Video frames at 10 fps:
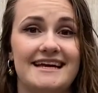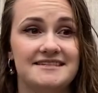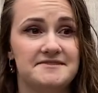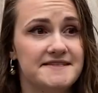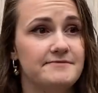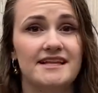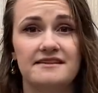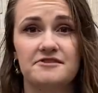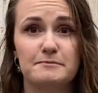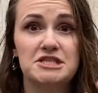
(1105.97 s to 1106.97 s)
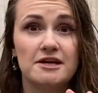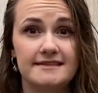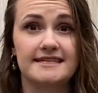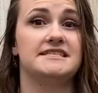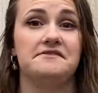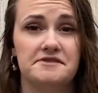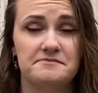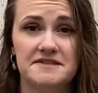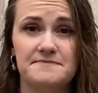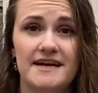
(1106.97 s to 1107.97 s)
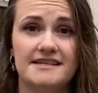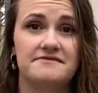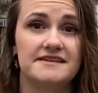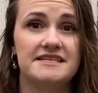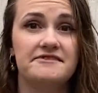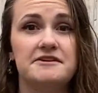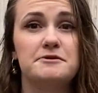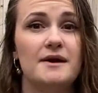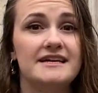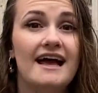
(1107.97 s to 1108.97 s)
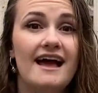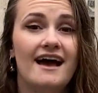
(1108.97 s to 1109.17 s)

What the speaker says: and to see Milan from a totally different perspective, a different one